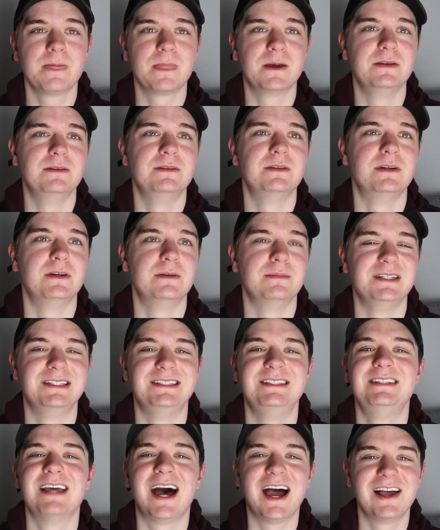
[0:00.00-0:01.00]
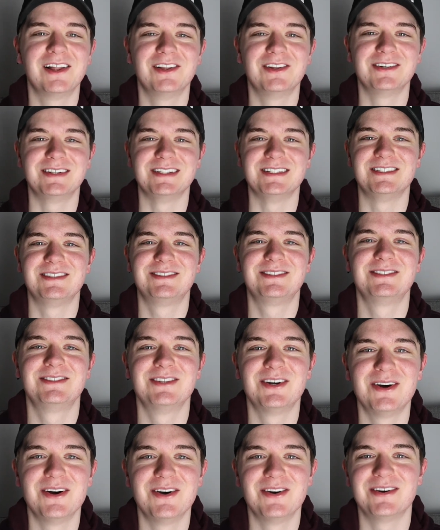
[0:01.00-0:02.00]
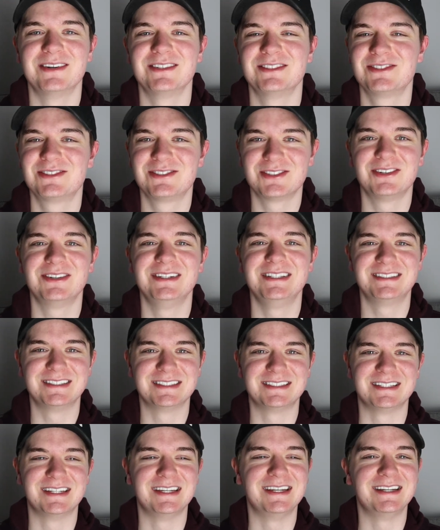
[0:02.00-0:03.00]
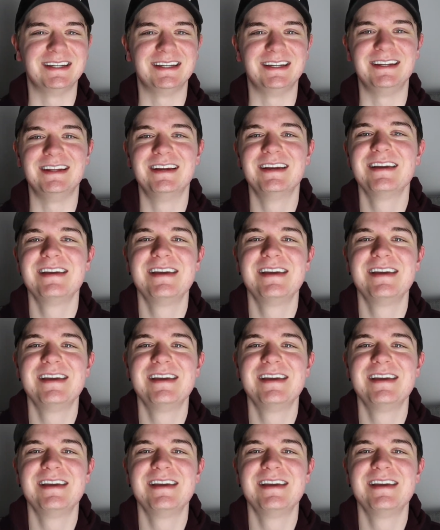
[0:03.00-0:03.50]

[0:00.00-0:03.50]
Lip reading: And his dialogue is so entertaining.